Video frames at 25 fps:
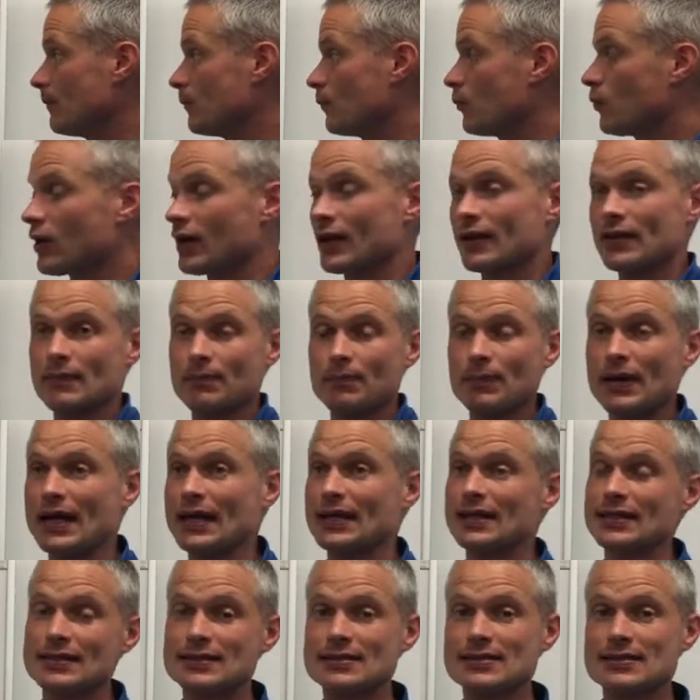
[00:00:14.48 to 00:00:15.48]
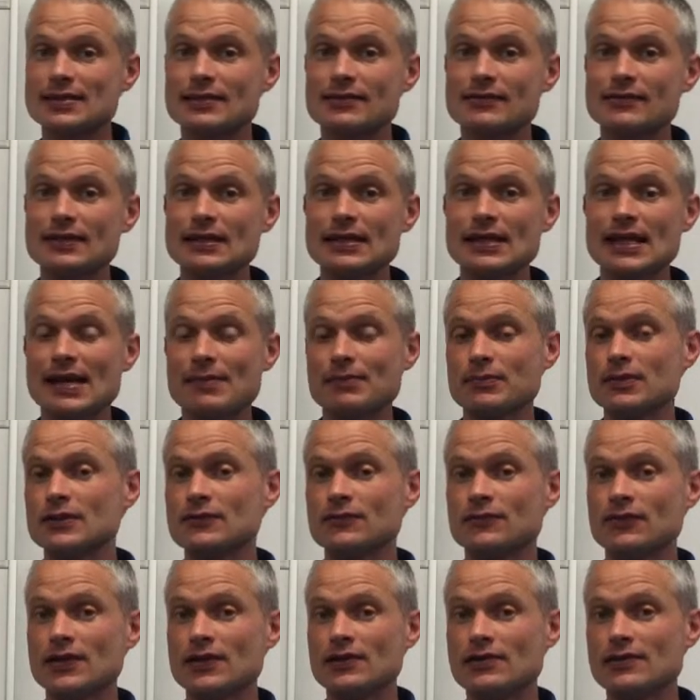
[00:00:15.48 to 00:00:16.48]
what are the patterns that are in the
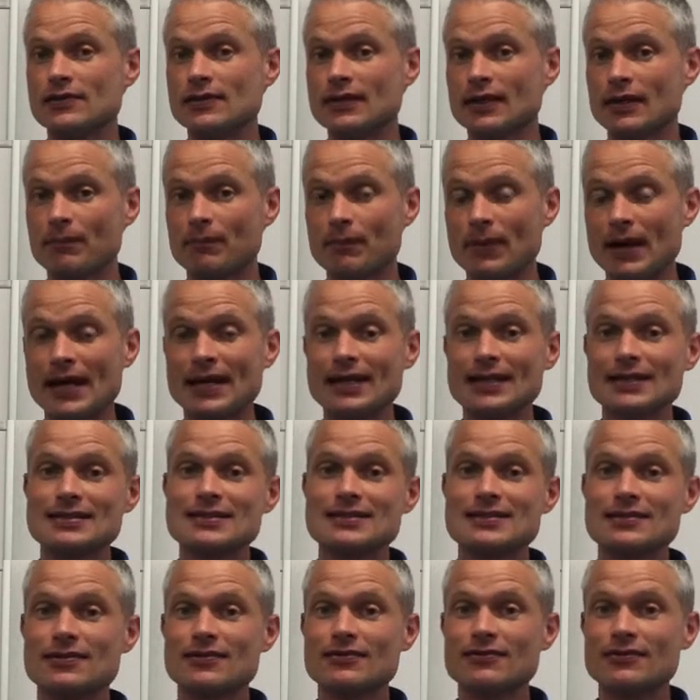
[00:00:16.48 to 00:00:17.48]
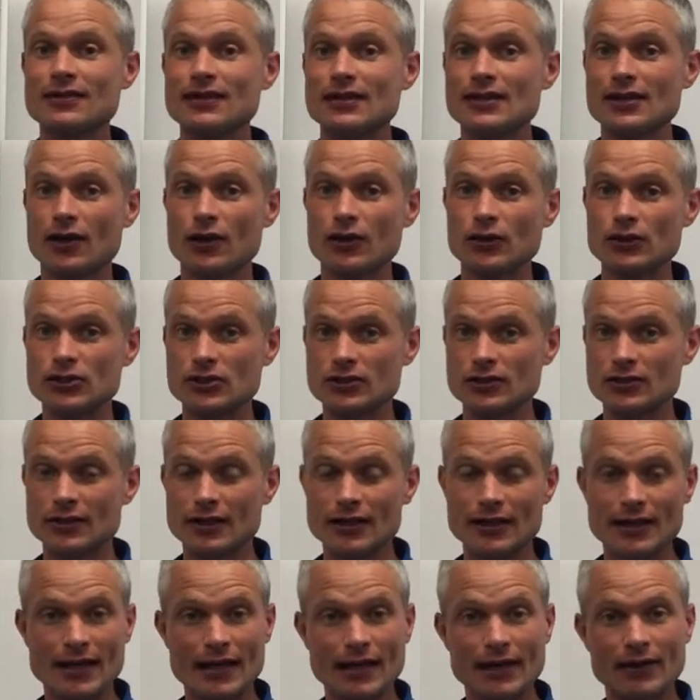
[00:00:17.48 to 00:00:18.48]
atmosphere and the patterns that are in the ocean,
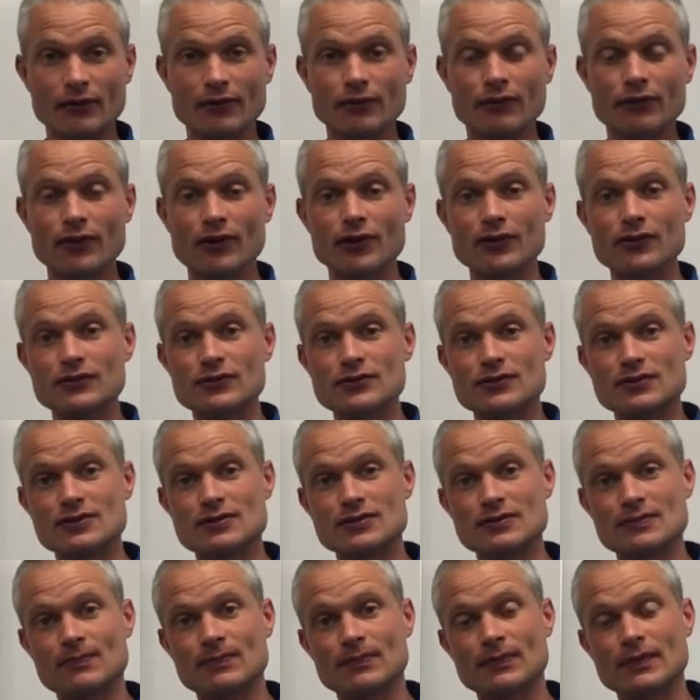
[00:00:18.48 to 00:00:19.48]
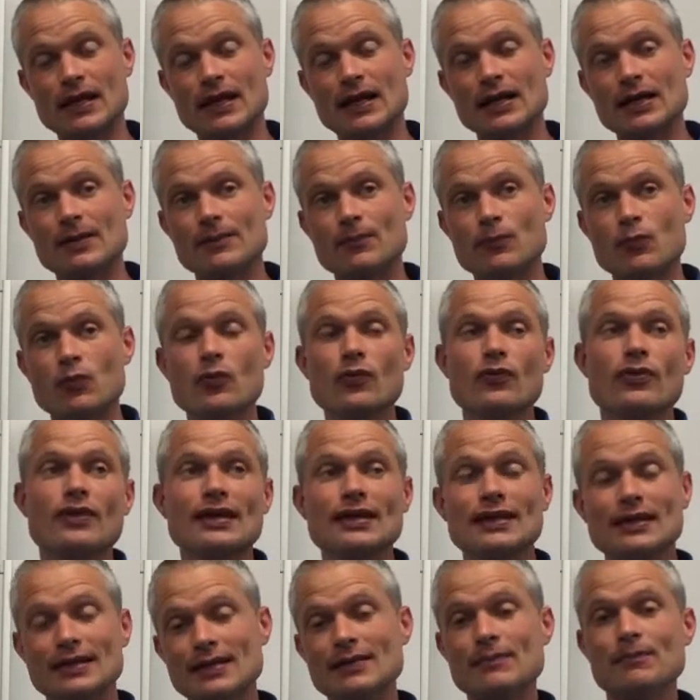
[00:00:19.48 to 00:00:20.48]
and how those will
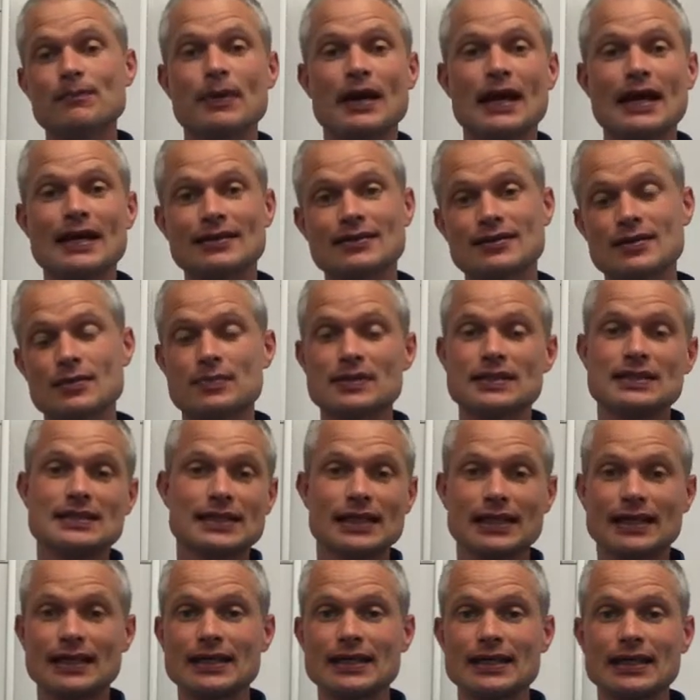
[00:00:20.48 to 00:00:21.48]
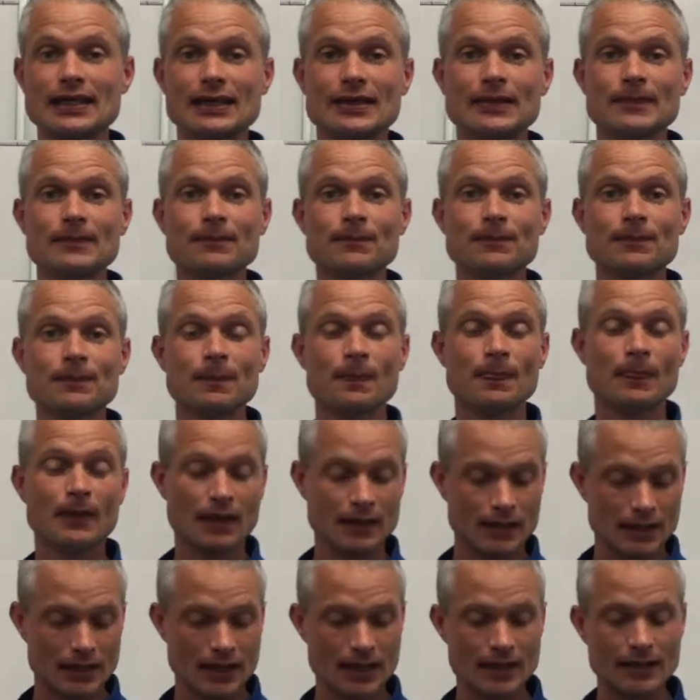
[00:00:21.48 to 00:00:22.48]
then impact the particular
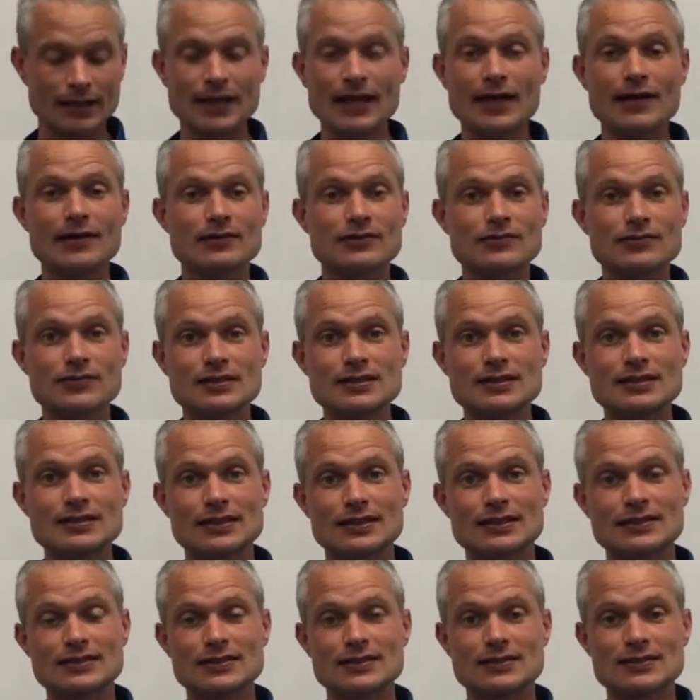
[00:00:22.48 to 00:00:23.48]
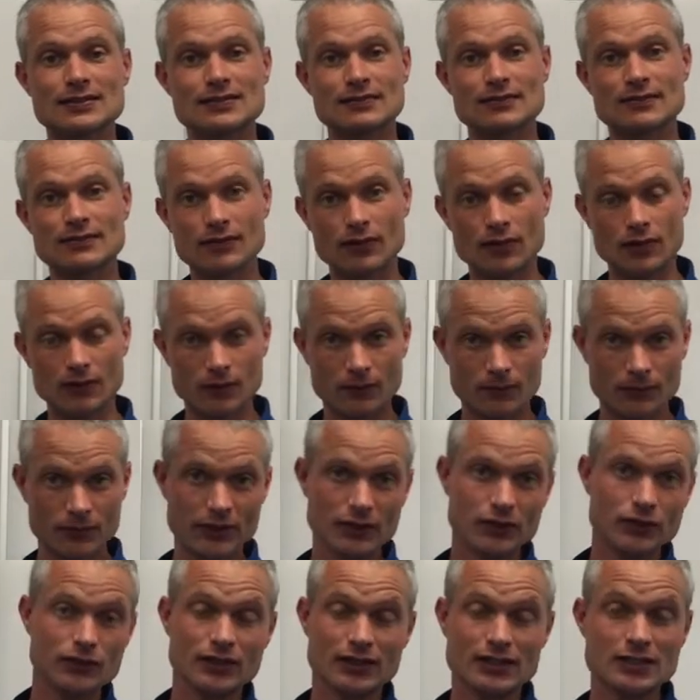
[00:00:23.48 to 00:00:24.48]
characteristics
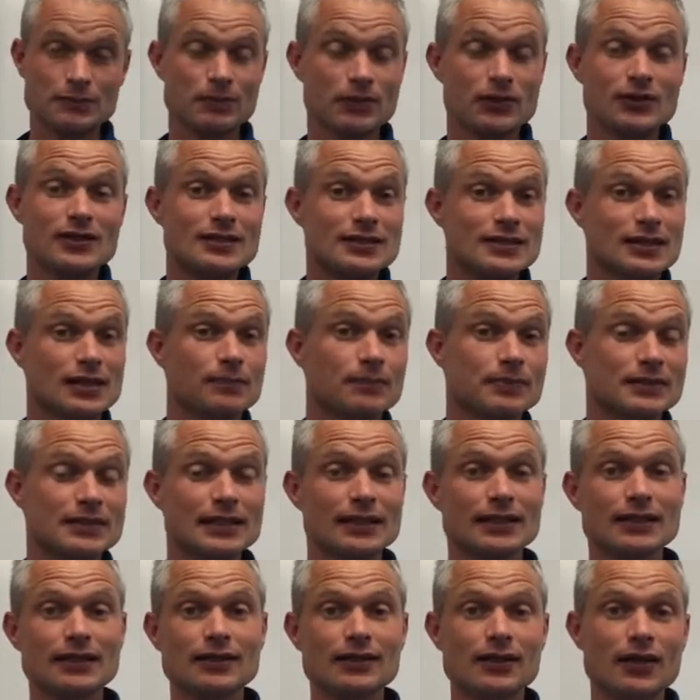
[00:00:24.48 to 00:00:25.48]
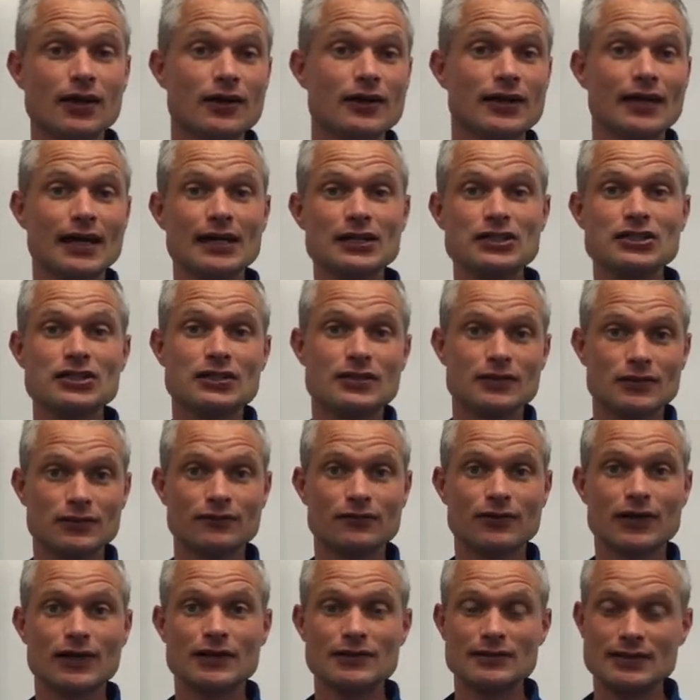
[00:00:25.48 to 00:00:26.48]
that you experience in a particular location, as
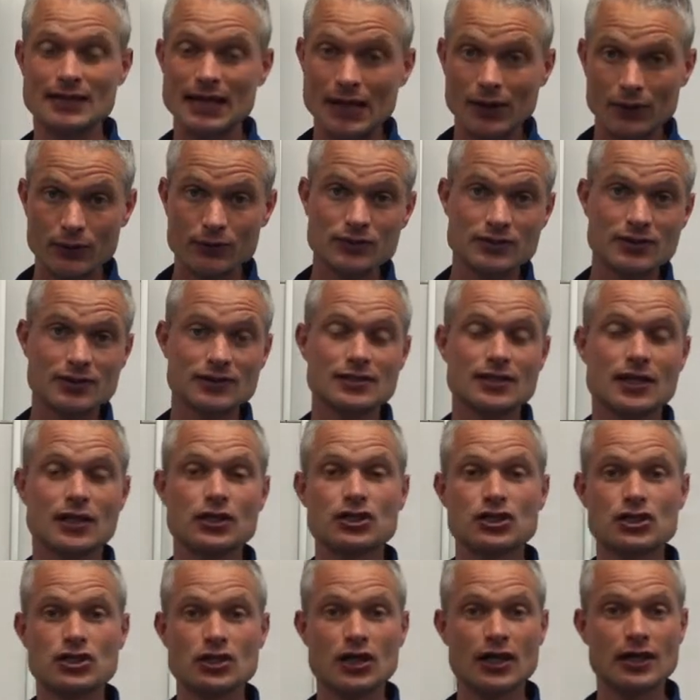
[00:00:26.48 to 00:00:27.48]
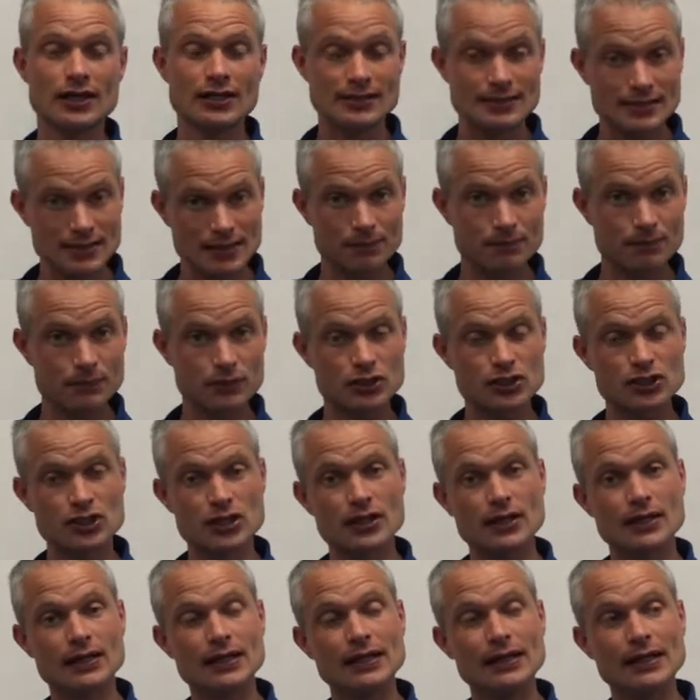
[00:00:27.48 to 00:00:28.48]
far as hours of sunshine and
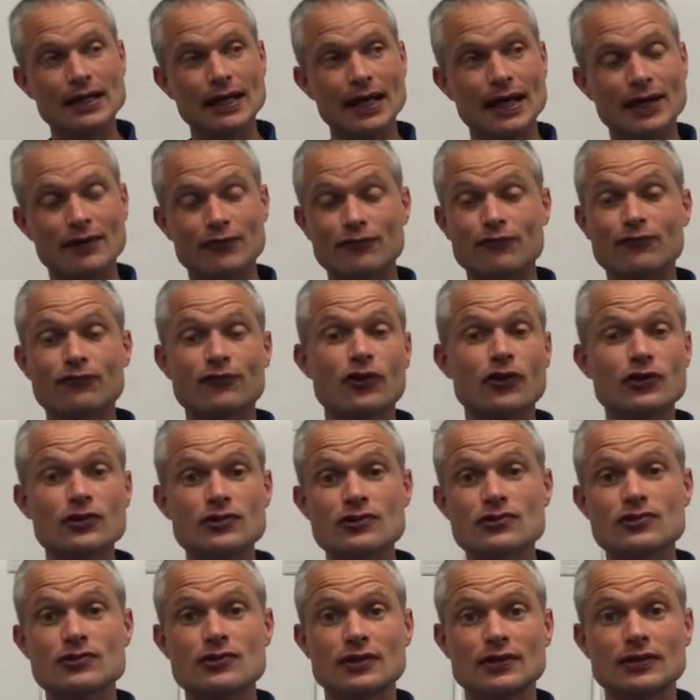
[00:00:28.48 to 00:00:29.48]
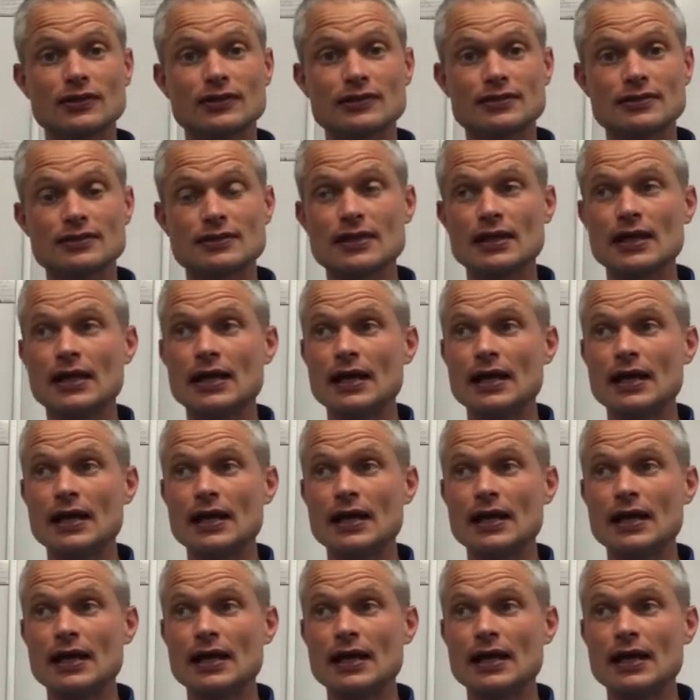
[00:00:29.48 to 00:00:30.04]
temperature and frost and